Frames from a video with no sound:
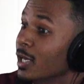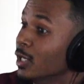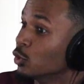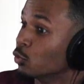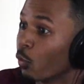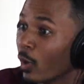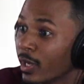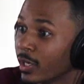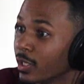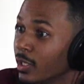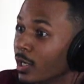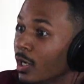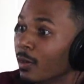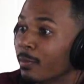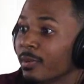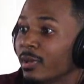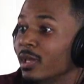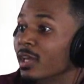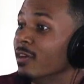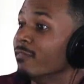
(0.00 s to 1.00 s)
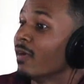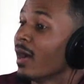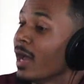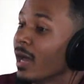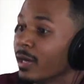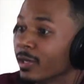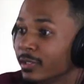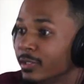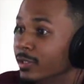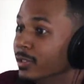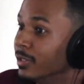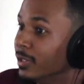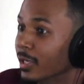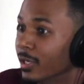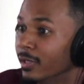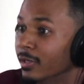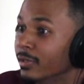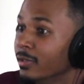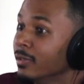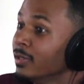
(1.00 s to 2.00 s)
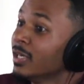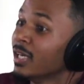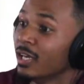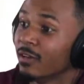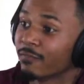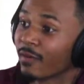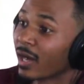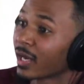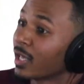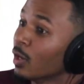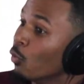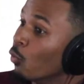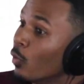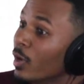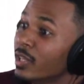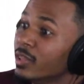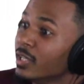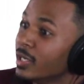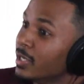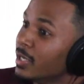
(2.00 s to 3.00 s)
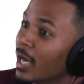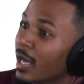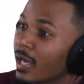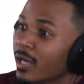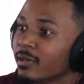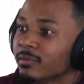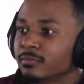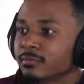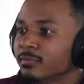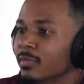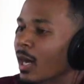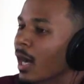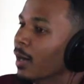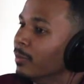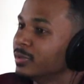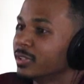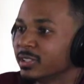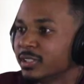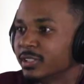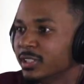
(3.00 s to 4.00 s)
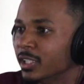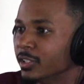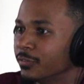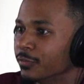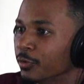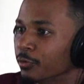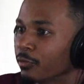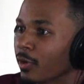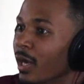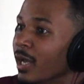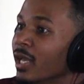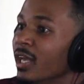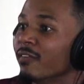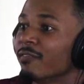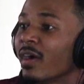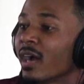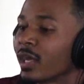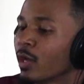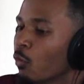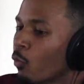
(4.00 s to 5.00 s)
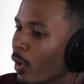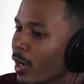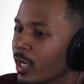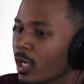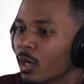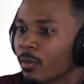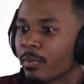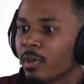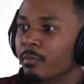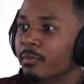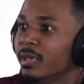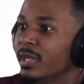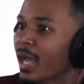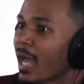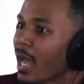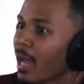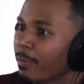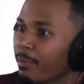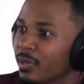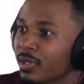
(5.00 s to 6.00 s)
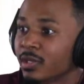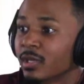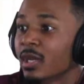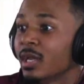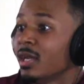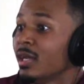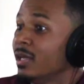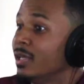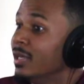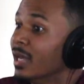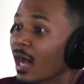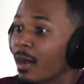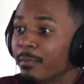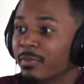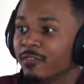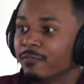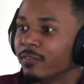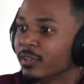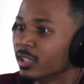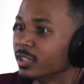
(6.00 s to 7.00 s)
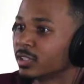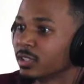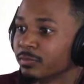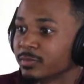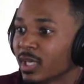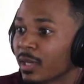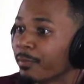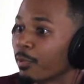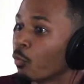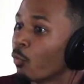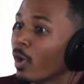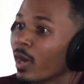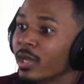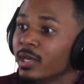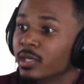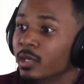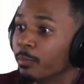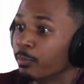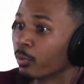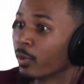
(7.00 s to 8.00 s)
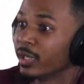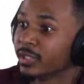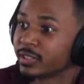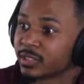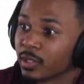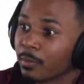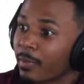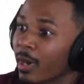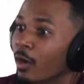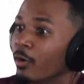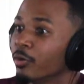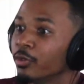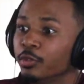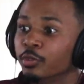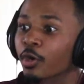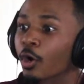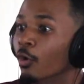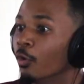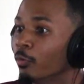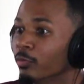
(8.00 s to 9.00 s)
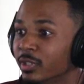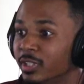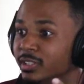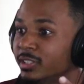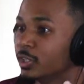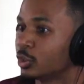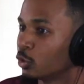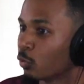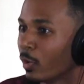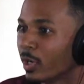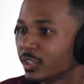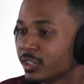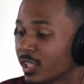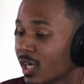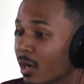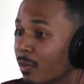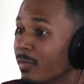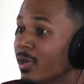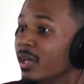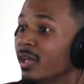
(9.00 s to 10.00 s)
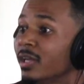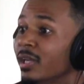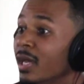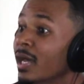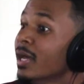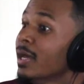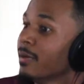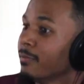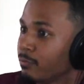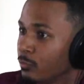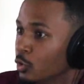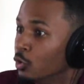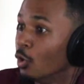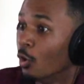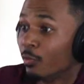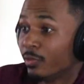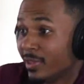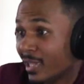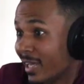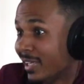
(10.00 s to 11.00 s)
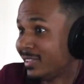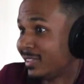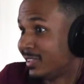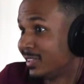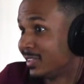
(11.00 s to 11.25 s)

is waking up if I had a good day. Hmm. if I can win the day, I'm successful, mm-hmm. right? If I can wake up and be happy, not be feeling some type of way, depressed about, you know, the situation I'm in, you know, that's